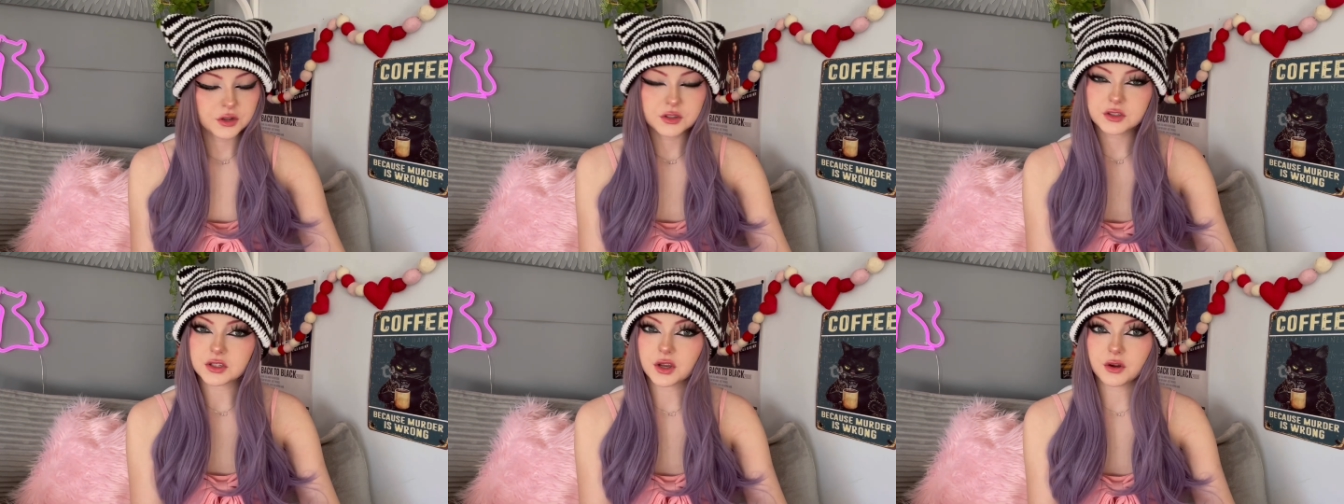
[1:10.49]

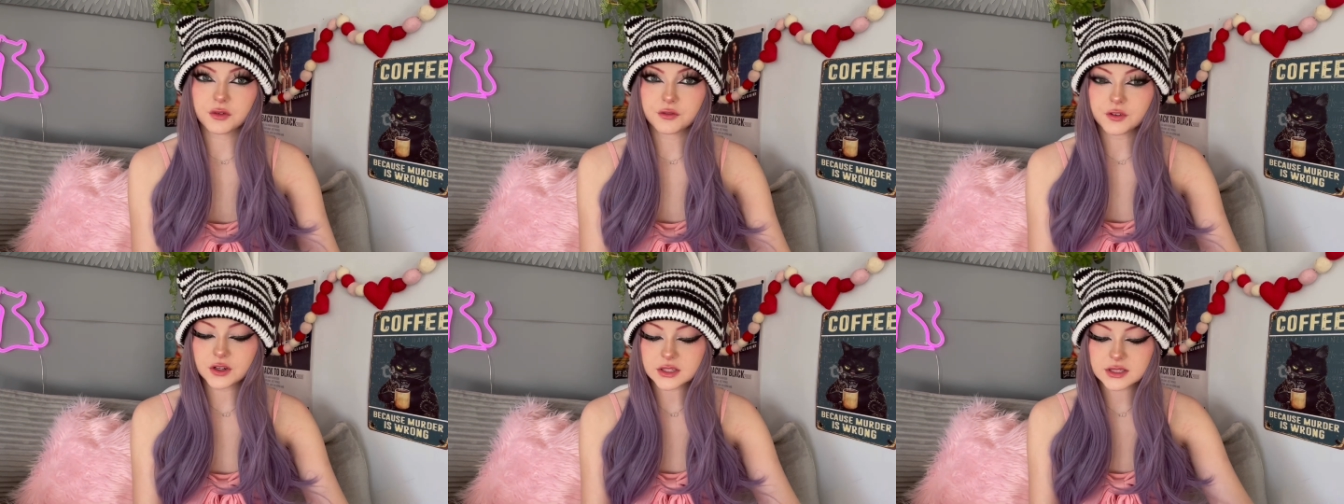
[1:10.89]
So
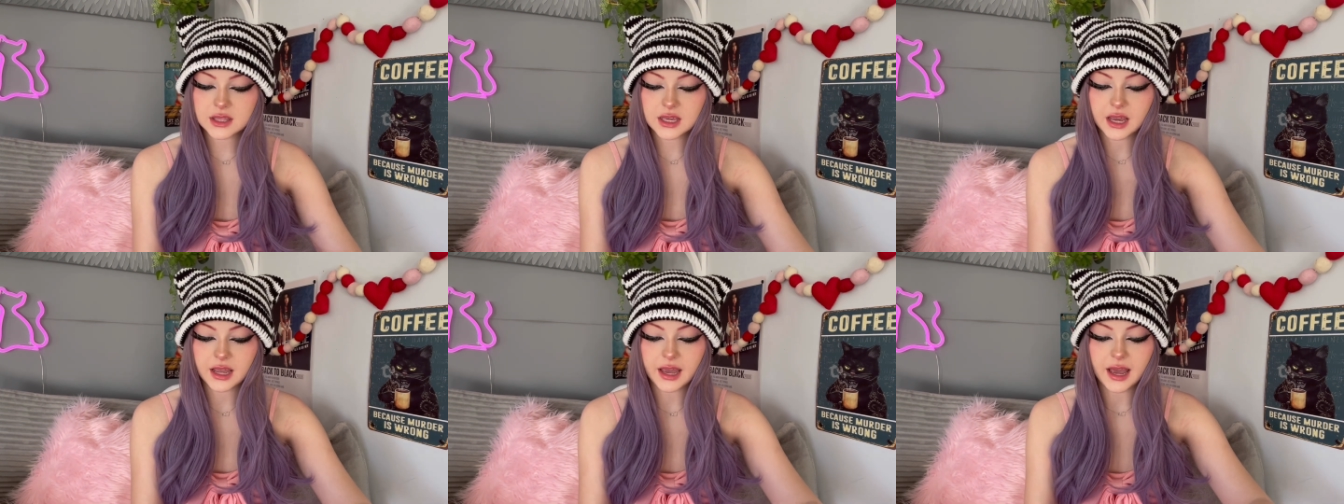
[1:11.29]
first thing
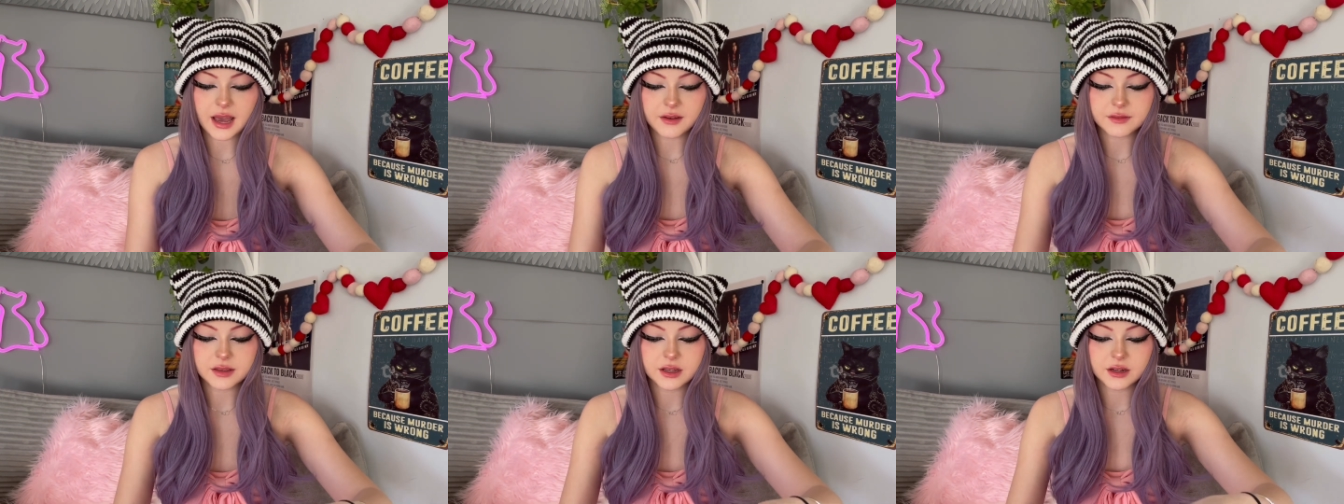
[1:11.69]
I have
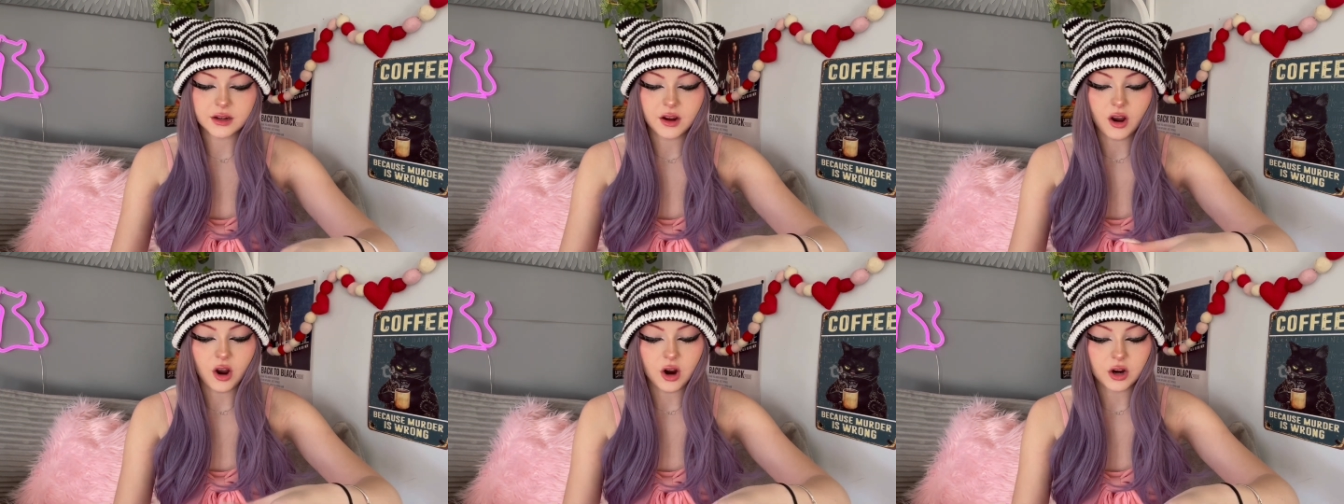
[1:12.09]
here
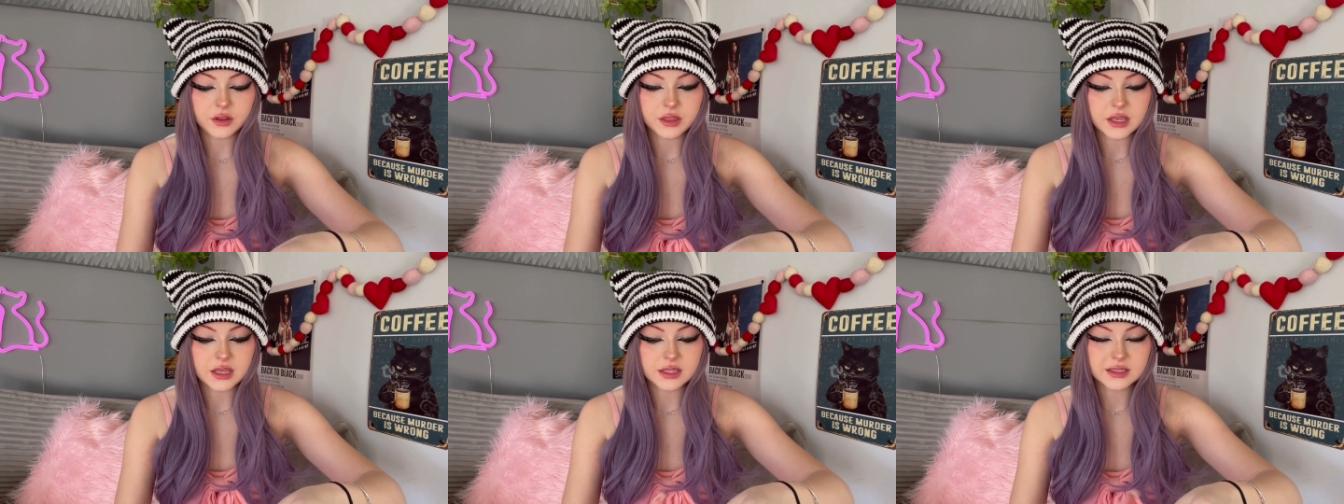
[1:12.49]
are
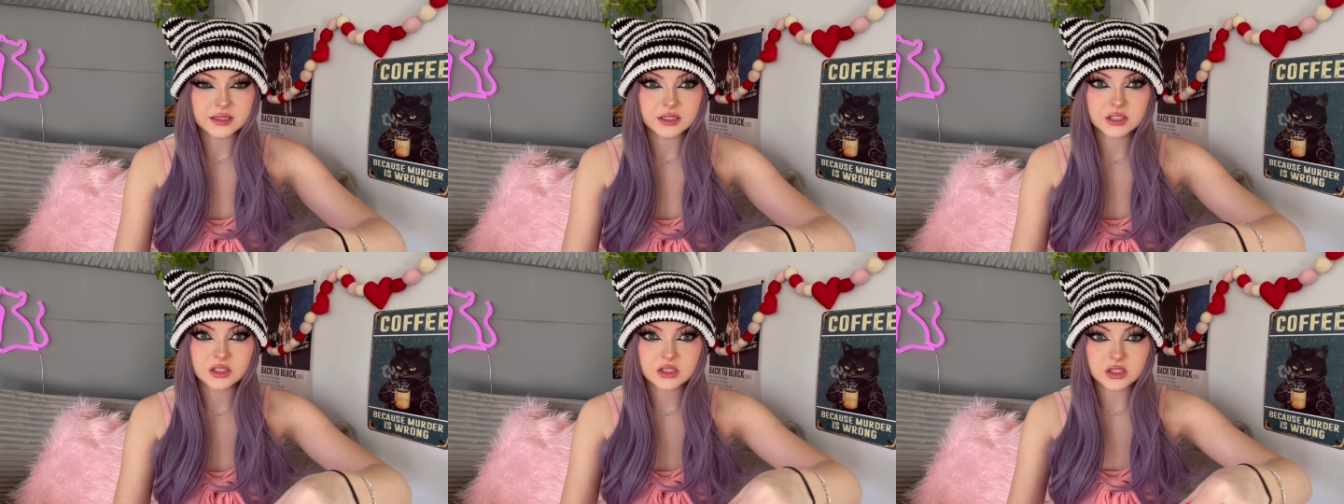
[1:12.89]
these
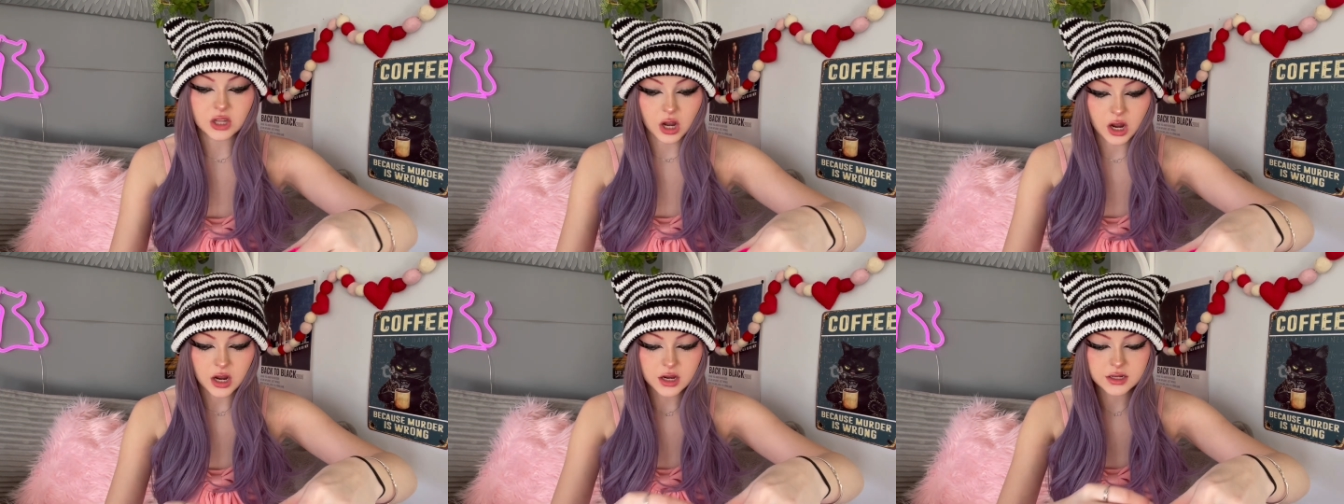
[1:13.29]

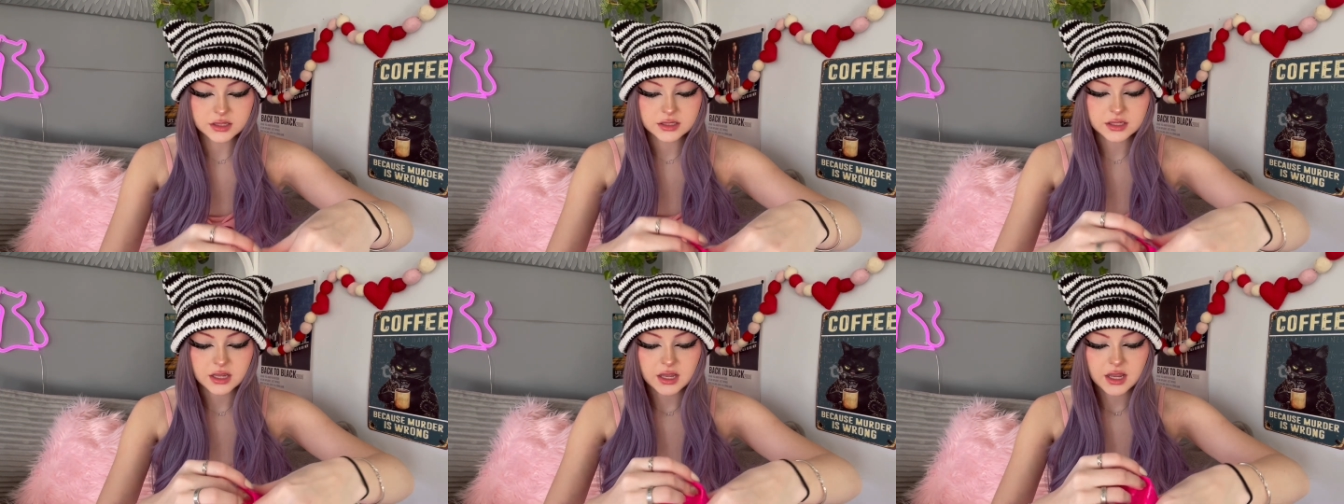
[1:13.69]
socks